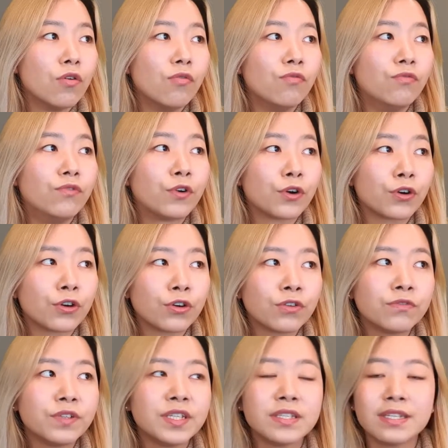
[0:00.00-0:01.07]

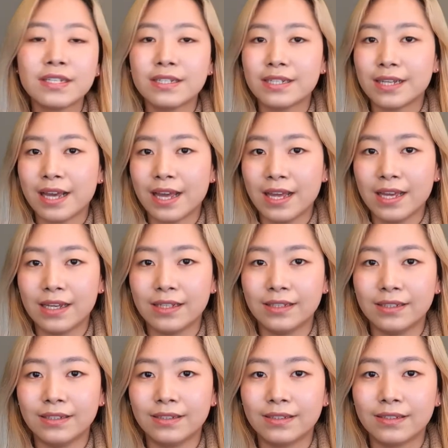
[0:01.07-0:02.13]
Verb is in the
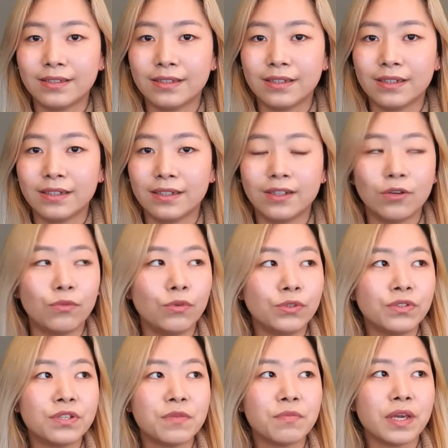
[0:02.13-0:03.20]
end. What
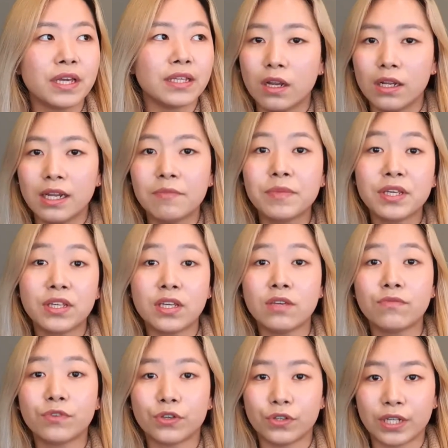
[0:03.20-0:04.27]
does it mean? Let me
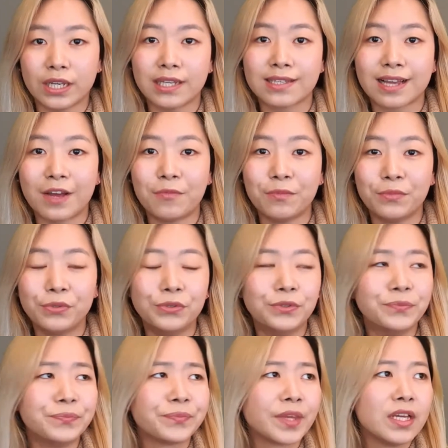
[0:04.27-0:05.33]
give you an
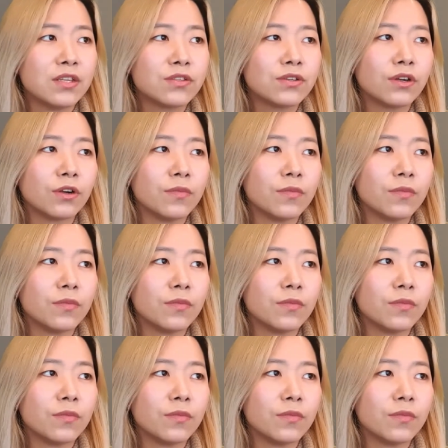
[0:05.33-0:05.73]
example. So,